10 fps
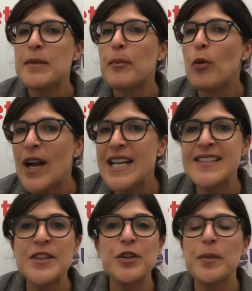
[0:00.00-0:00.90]
the
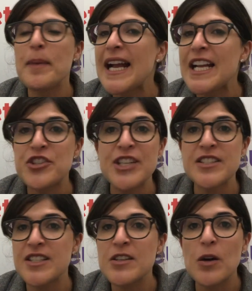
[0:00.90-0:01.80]
pricing or the packaging
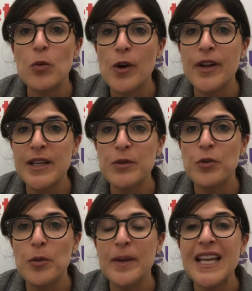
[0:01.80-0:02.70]
is just not working
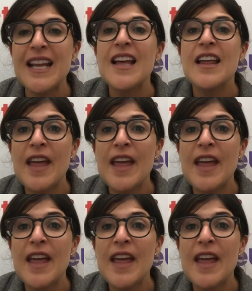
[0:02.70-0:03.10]
for me.